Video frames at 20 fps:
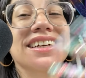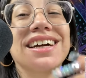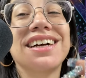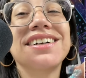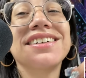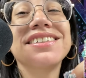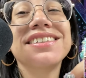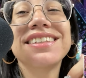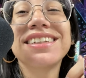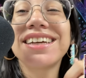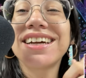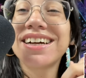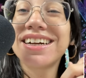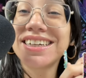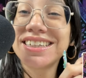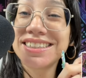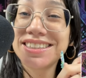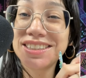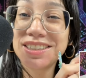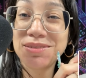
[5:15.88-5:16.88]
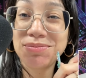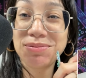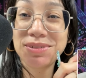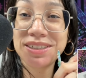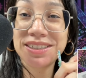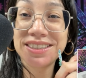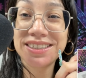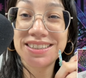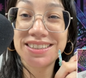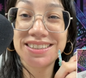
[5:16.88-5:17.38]
I was in high
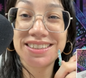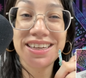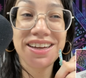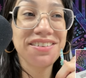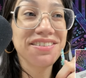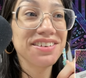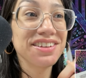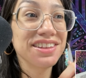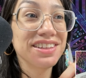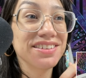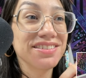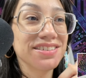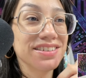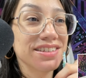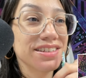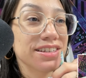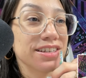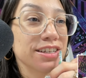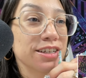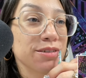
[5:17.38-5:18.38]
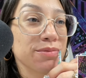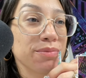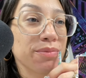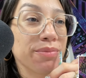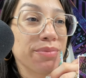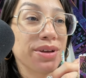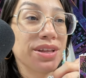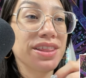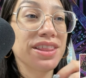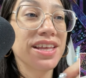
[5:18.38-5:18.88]
spirits. Everything was good.
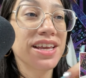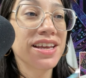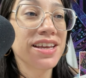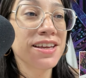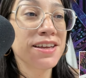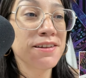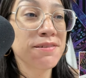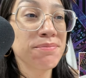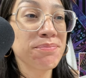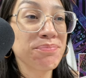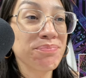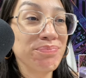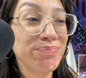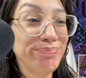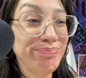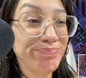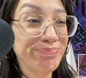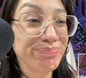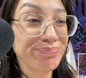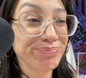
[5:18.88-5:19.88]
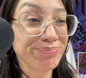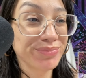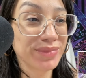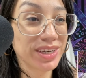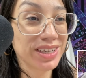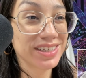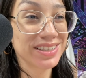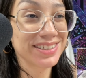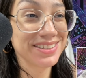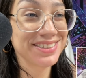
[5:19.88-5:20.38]
But then
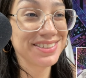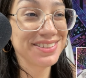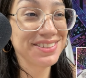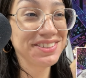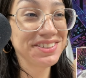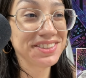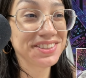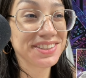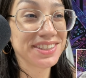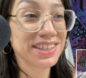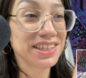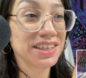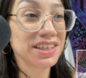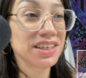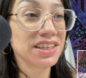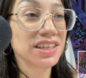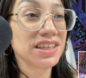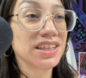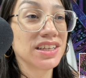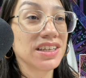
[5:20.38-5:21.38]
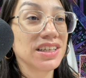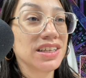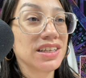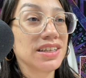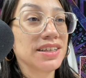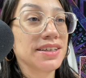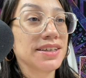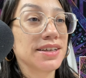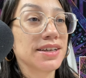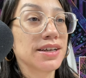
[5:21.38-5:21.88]
on Tuesday,
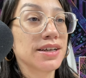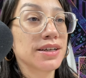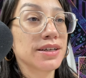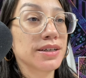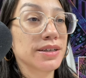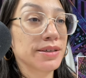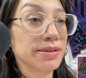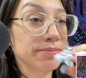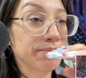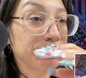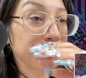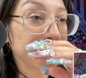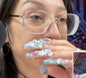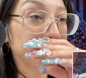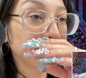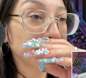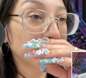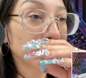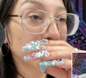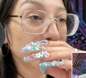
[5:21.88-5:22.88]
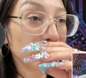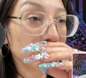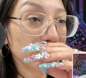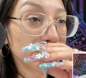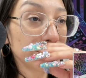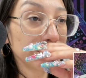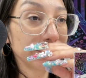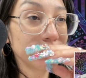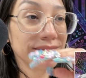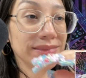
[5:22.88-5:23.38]
um,
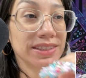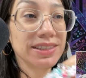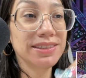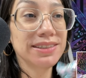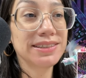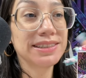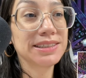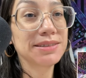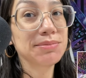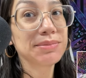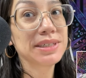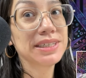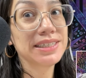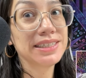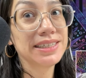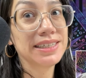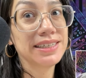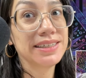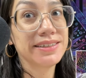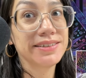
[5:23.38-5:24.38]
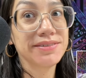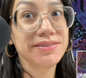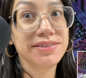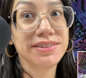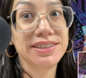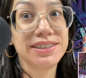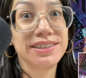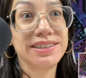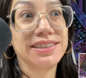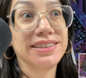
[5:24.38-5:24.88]
so Monday
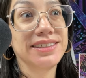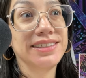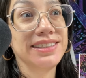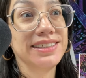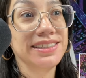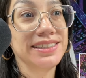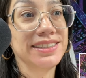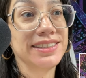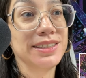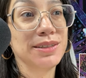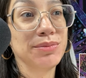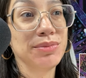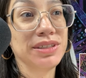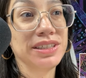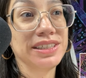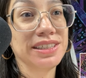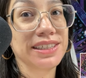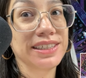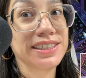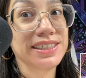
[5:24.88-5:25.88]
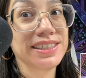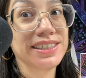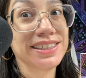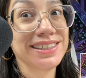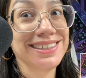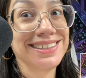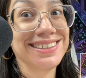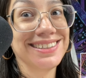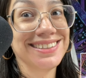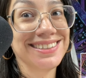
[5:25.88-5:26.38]
unfortunately ended up being like a
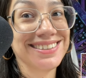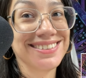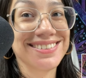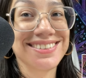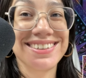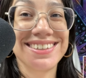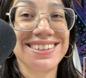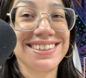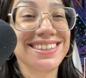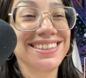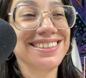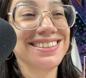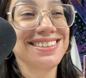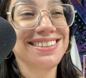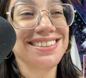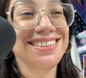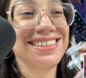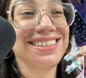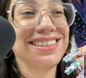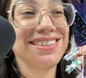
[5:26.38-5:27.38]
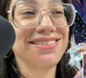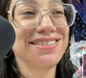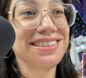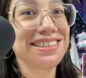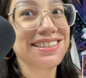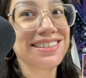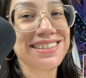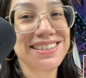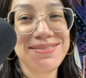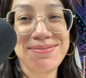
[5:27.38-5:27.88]
cleaning and organizing day,
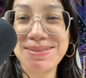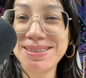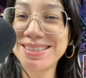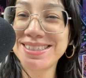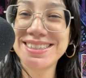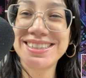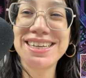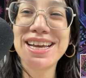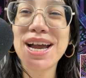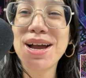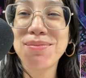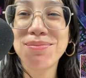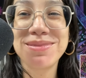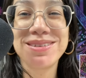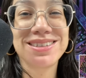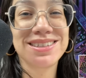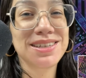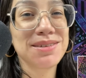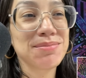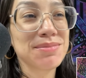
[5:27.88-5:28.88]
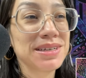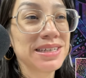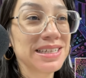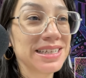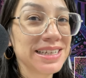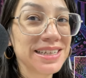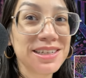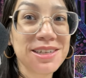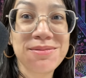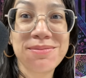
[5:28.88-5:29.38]
which typically happens on
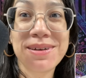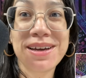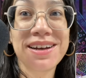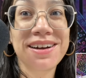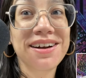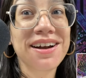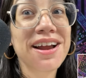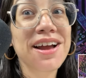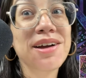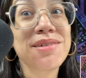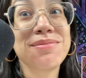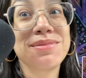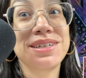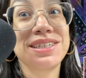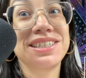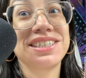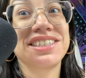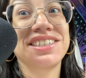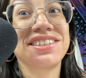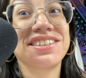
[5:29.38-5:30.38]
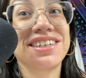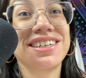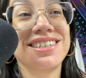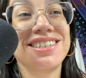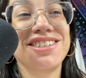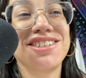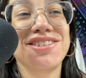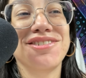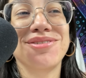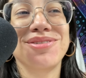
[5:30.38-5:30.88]
Monday no matter how much I try
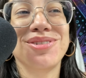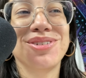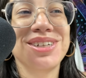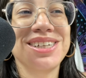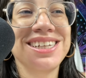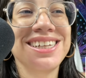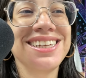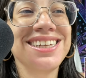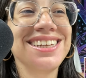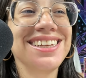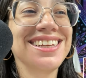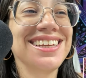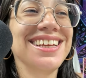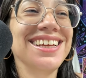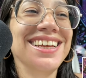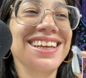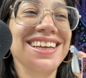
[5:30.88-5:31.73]
to avoid it.